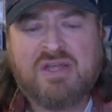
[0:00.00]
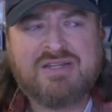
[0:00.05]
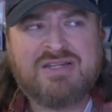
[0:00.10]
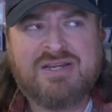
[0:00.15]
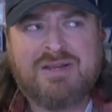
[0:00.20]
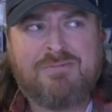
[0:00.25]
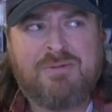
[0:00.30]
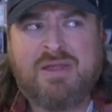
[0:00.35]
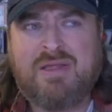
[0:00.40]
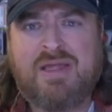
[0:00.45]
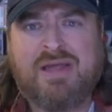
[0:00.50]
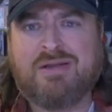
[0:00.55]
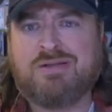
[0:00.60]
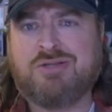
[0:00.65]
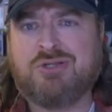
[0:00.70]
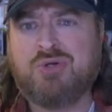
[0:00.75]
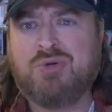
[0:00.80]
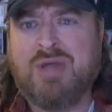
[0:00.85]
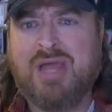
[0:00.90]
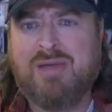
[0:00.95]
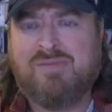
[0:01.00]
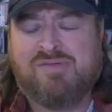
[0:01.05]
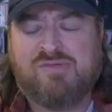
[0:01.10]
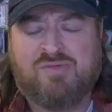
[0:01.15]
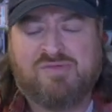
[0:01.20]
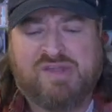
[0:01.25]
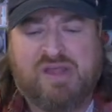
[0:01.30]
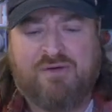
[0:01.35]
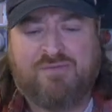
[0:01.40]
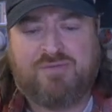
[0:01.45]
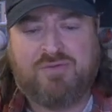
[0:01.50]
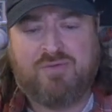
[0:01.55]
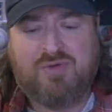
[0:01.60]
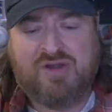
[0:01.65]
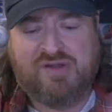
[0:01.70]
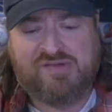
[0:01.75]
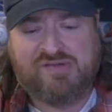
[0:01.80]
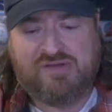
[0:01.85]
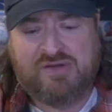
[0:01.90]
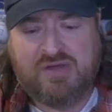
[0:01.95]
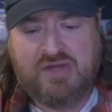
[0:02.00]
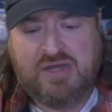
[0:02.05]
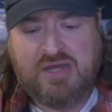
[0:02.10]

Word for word: Did he play like two games and was out for the rest?